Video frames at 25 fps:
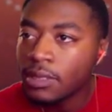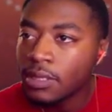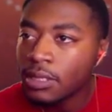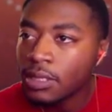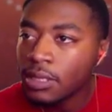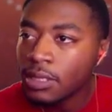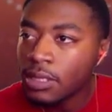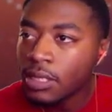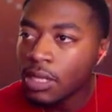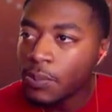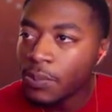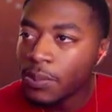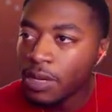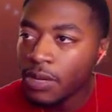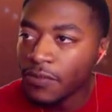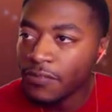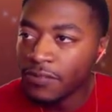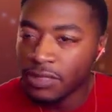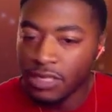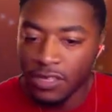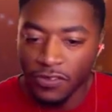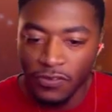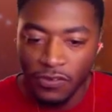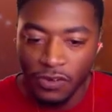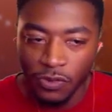Little bit of a
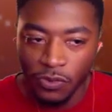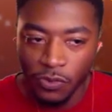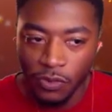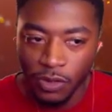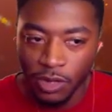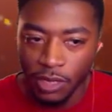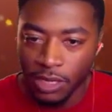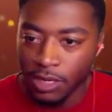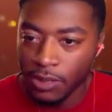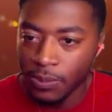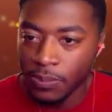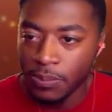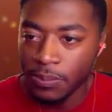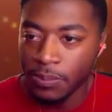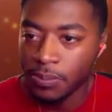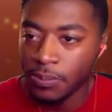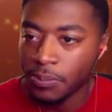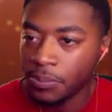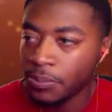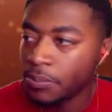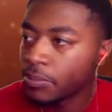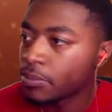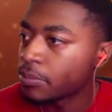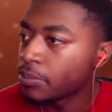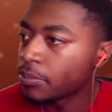different red.
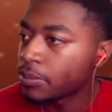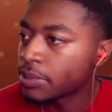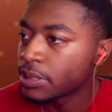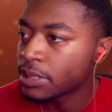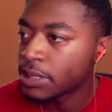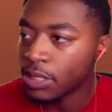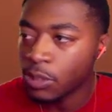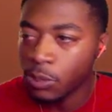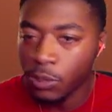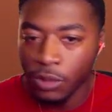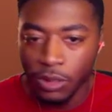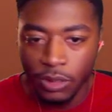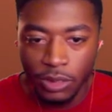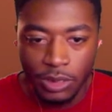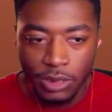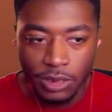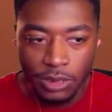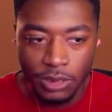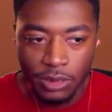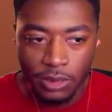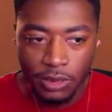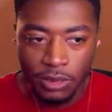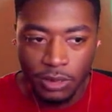Still works.